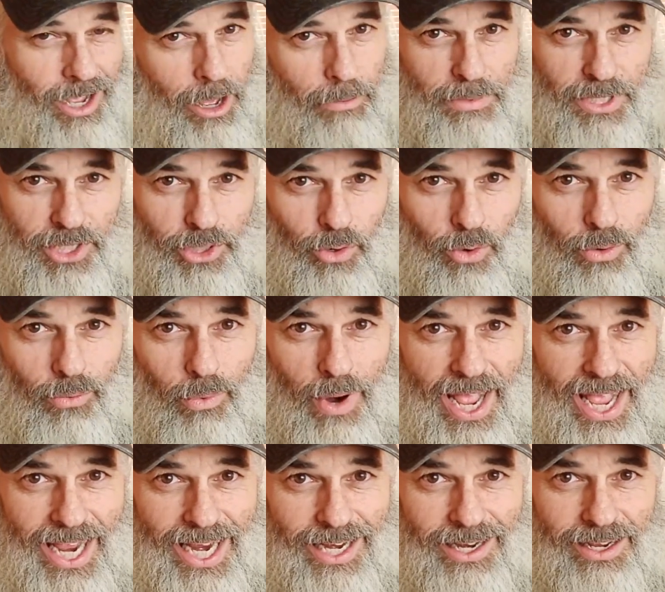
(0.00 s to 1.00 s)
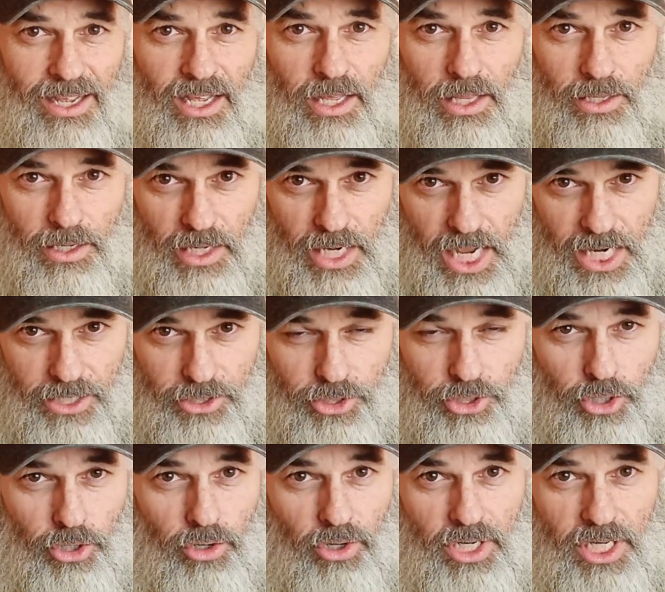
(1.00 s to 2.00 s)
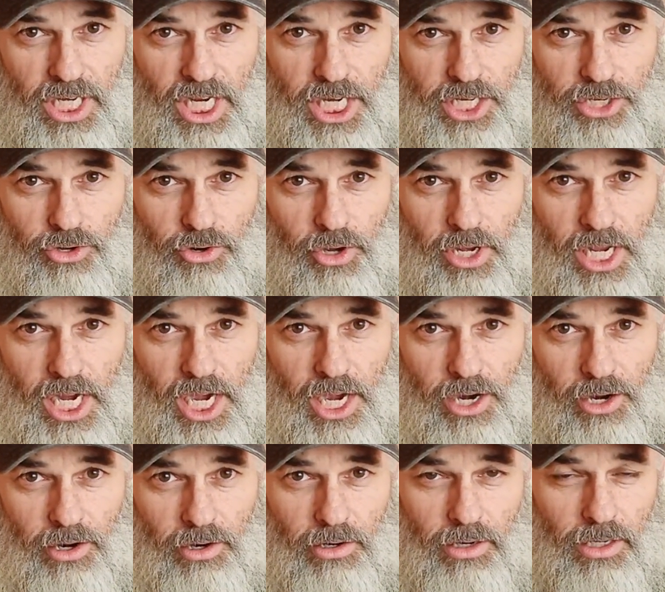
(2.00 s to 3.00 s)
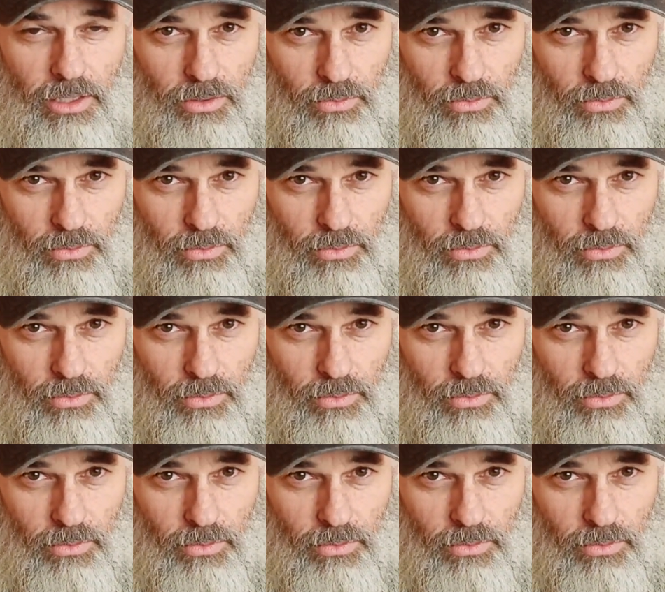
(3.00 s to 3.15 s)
coming your way, next you're going to need your gear.